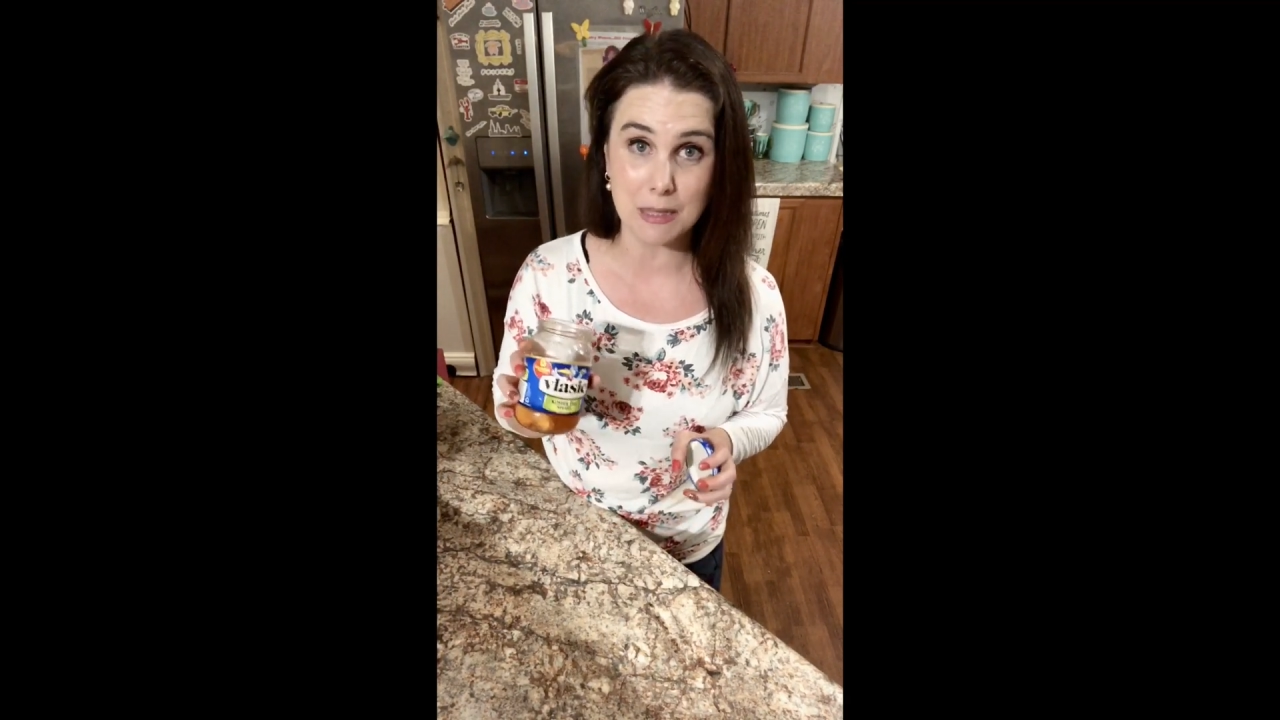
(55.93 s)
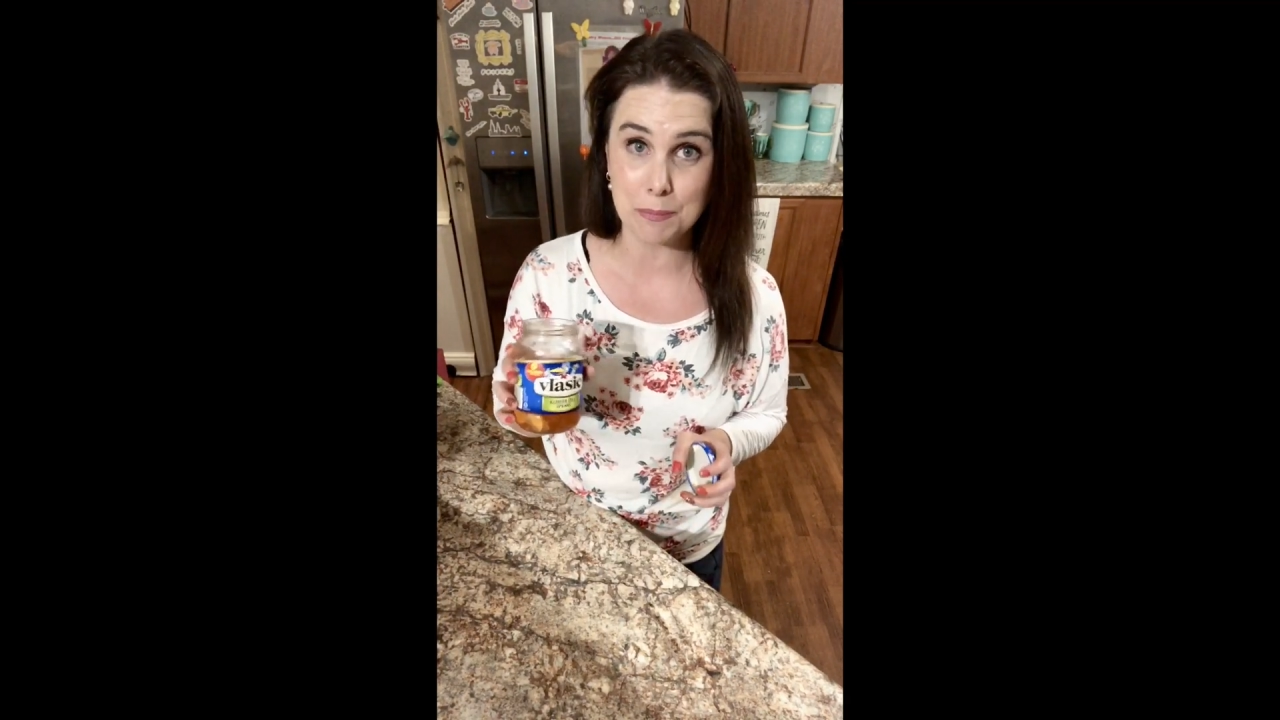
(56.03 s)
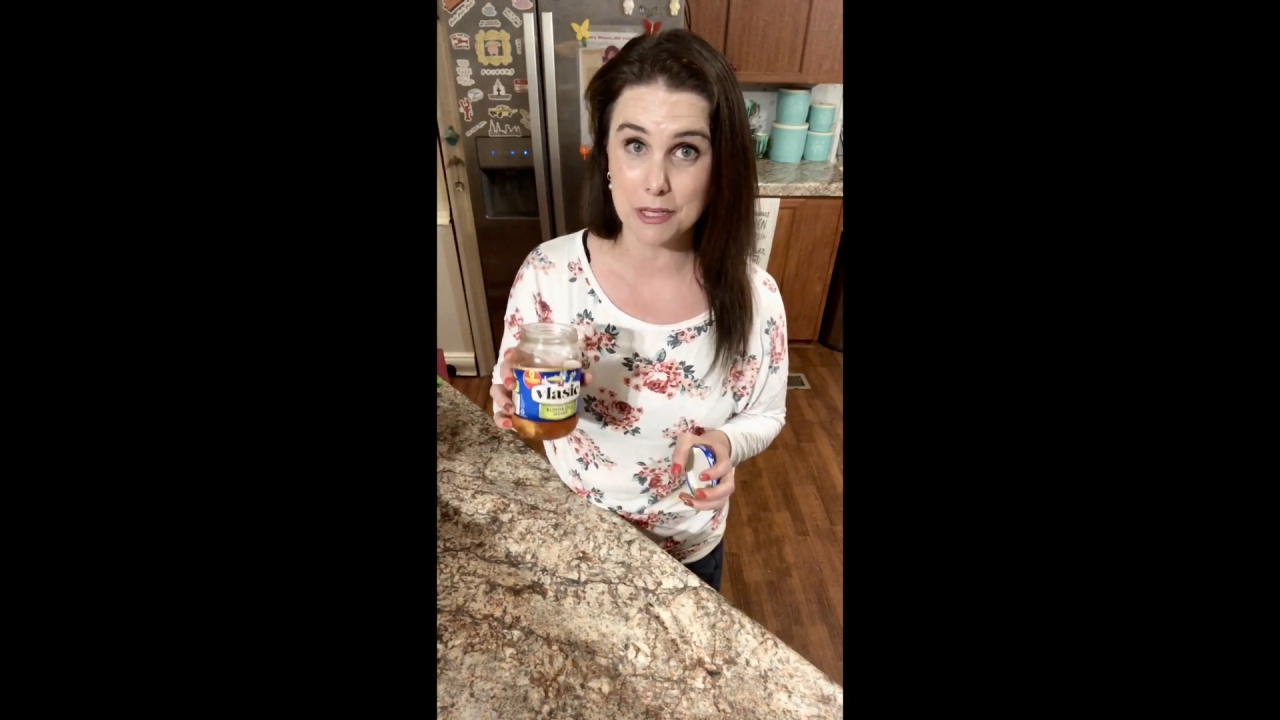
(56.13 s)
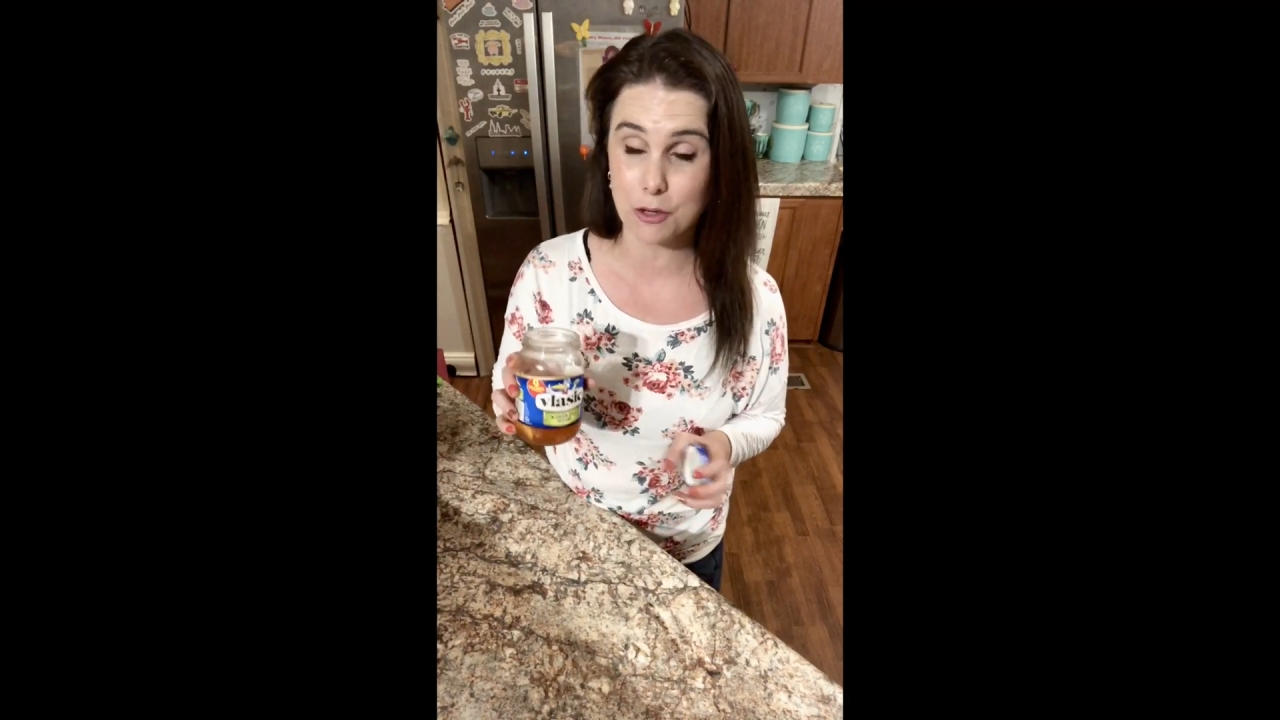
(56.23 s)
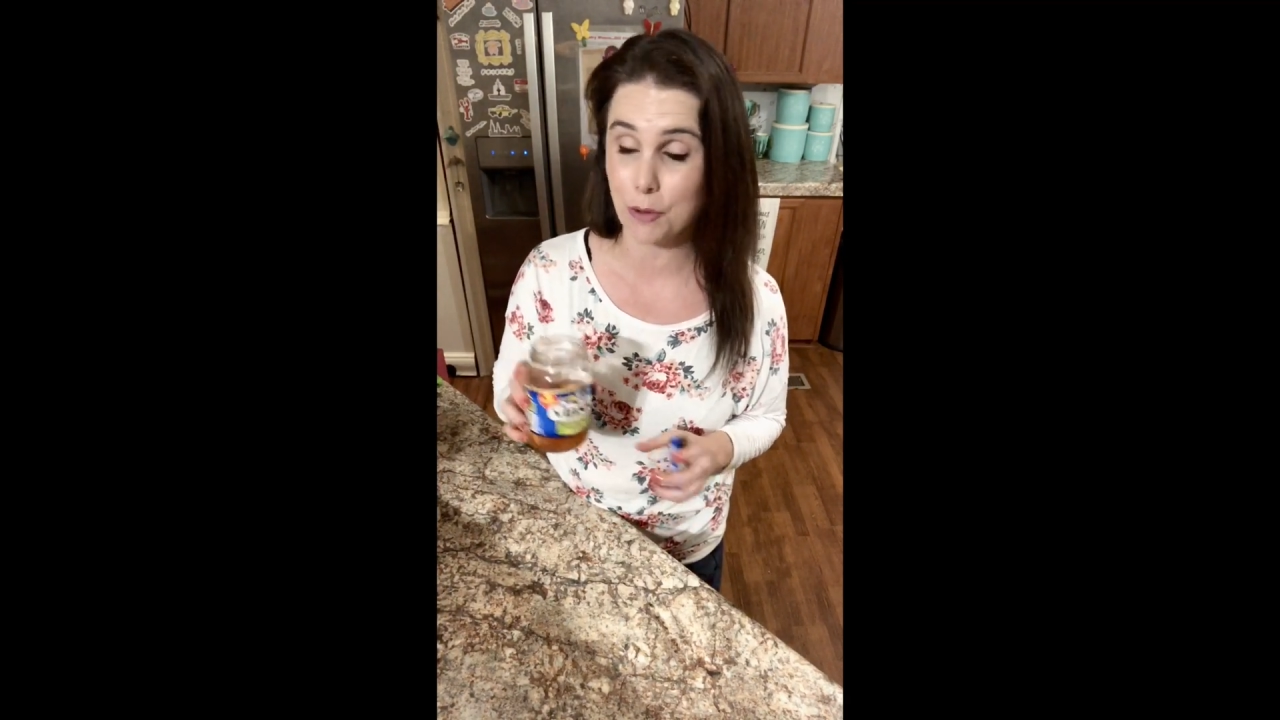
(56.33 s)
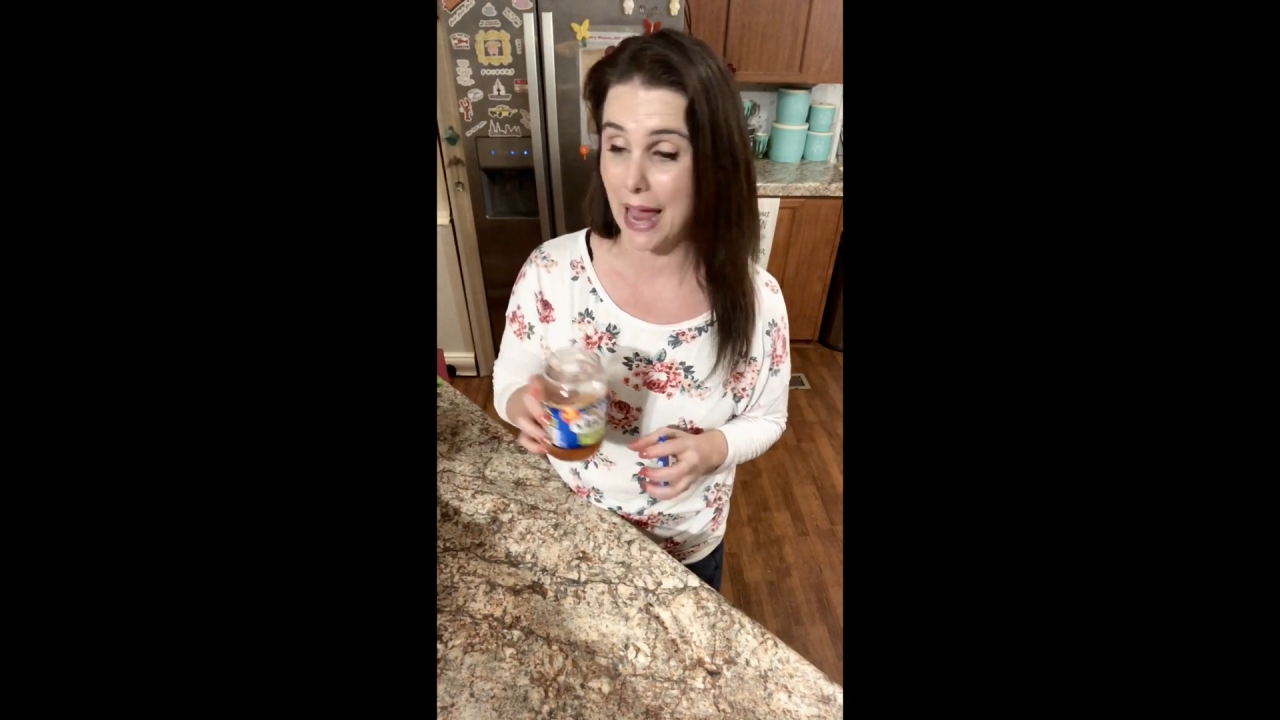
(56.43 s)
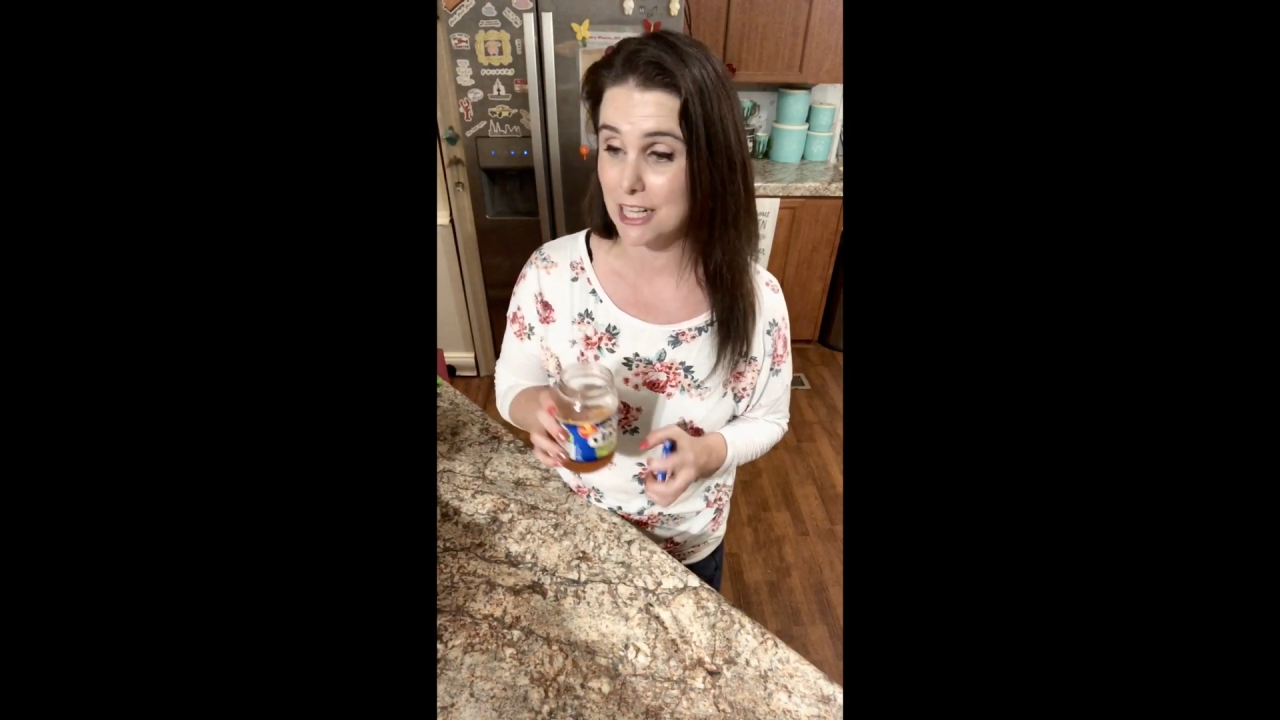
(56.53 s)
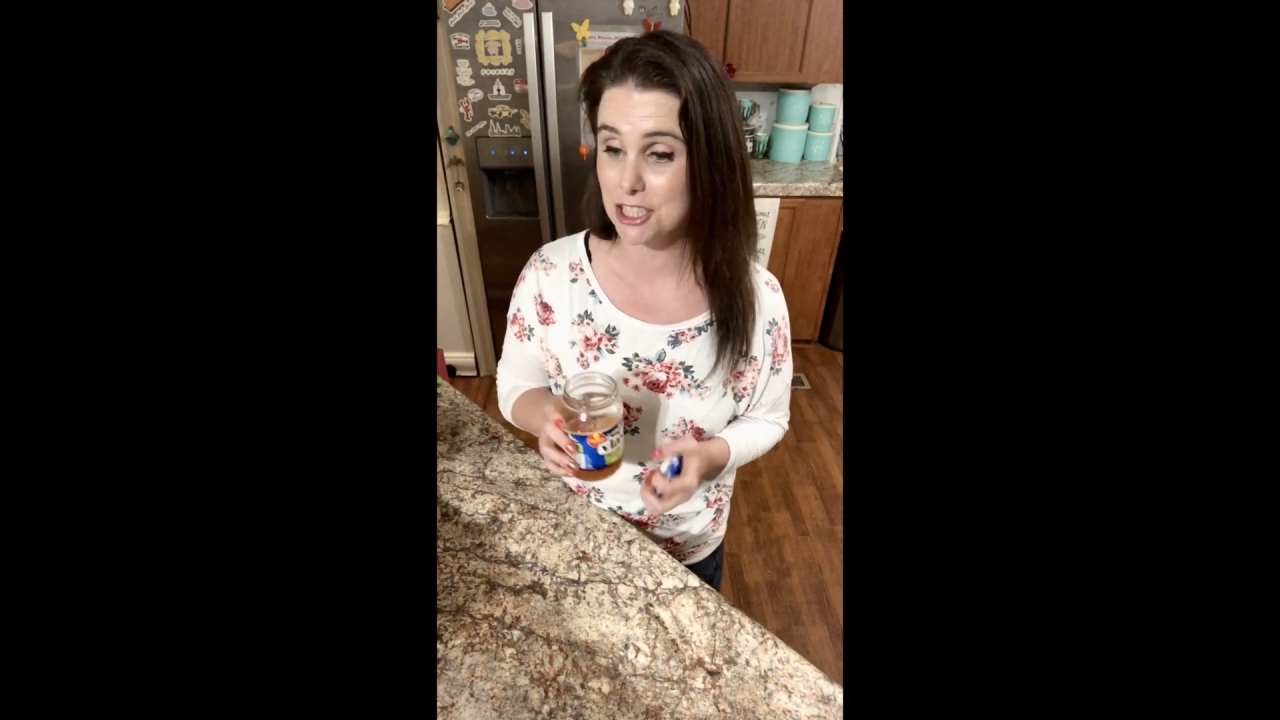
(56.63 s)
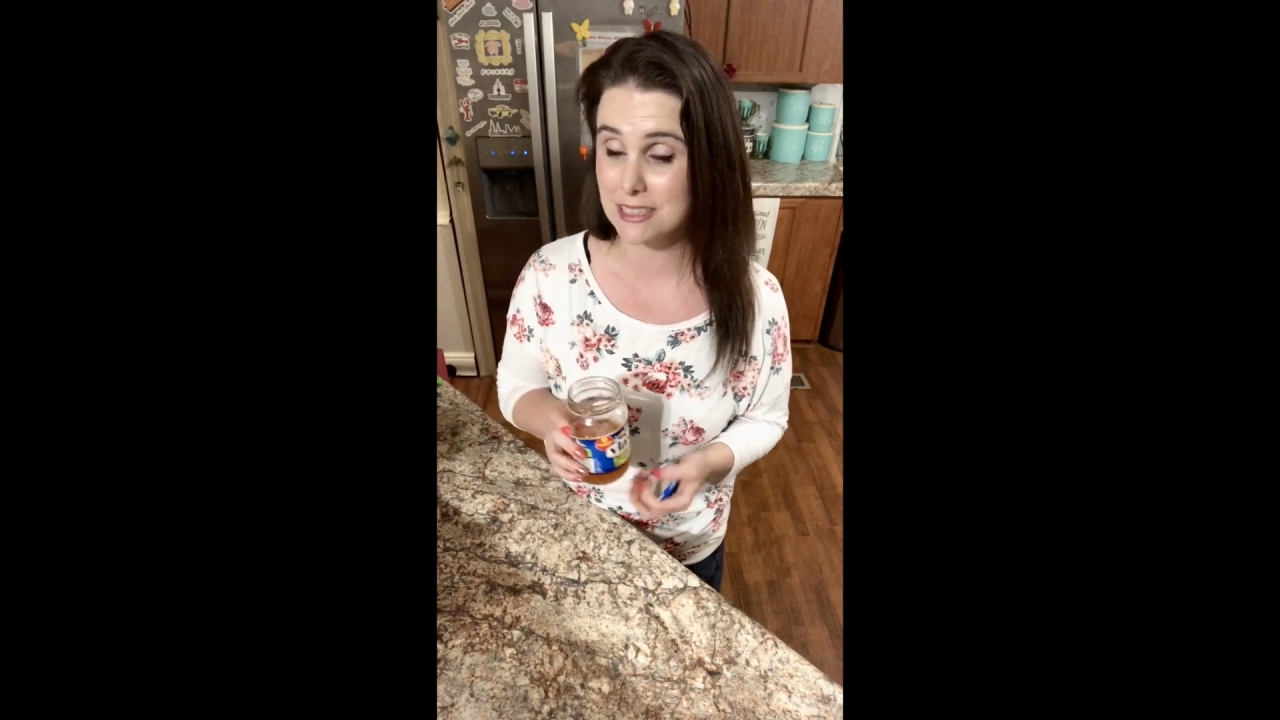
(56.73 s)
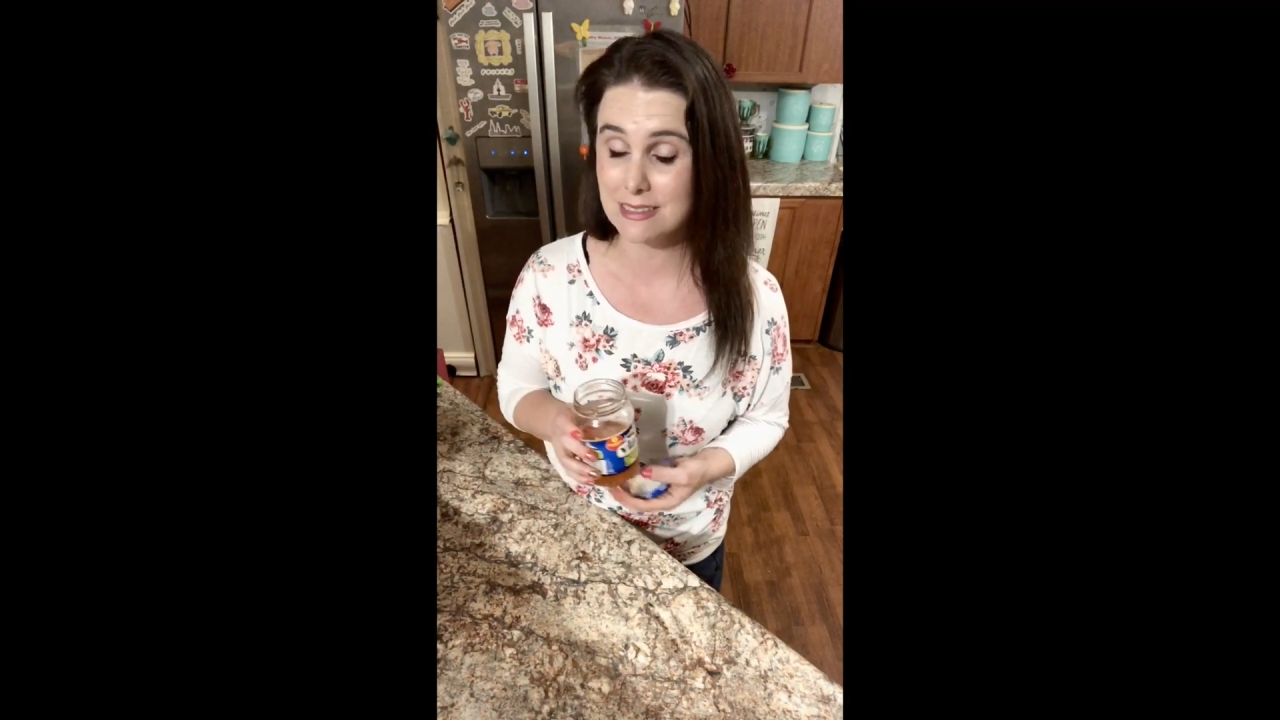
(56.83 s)
pickled
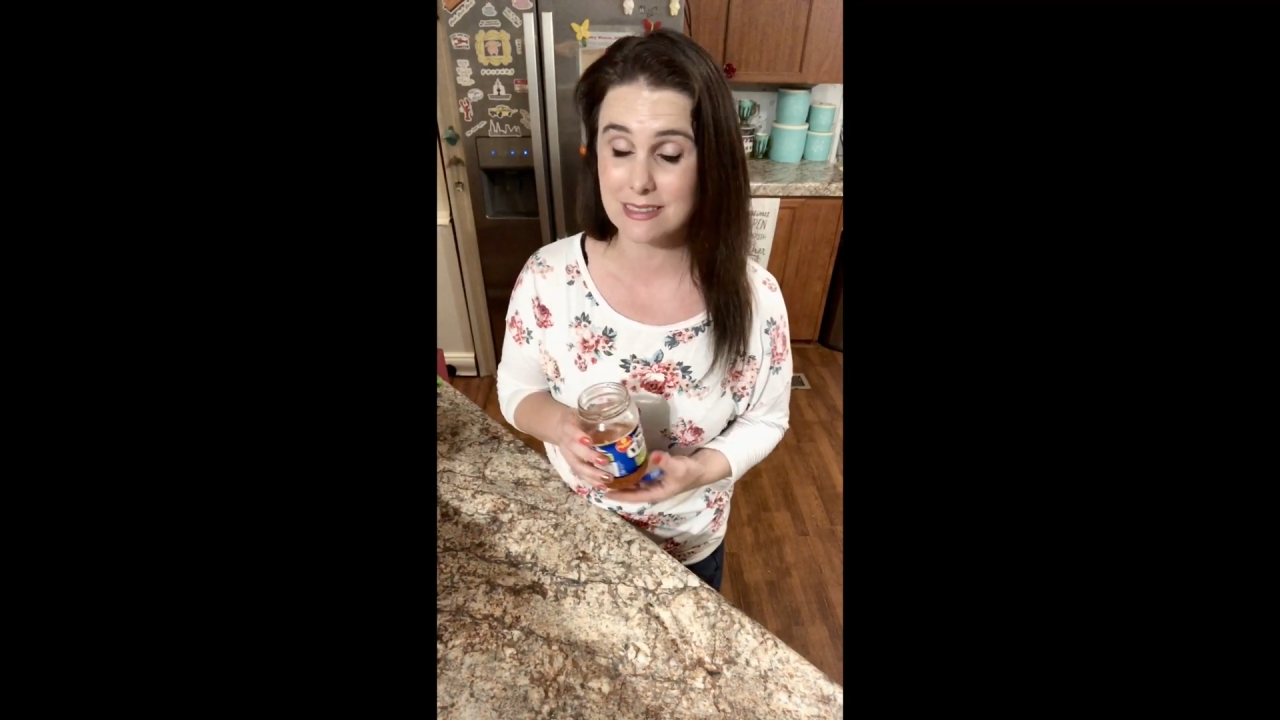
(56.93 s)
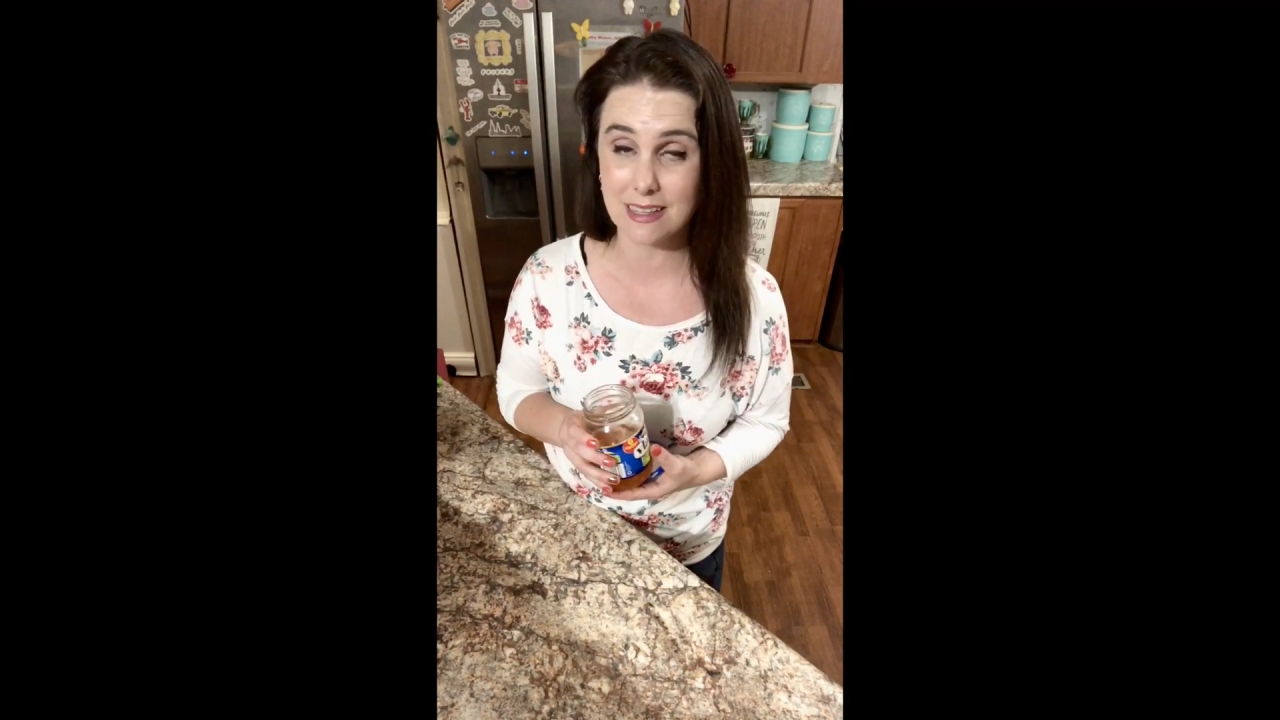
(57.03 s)
radishes